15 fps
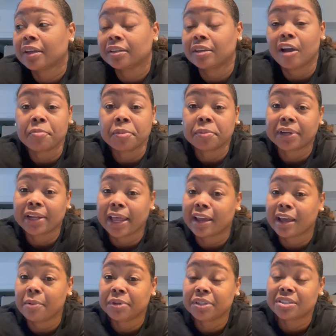Y'all remember to like,
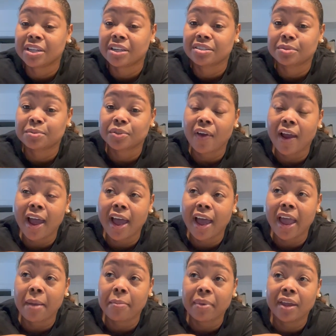comment, share,
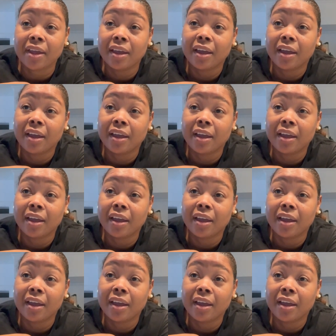subscribe.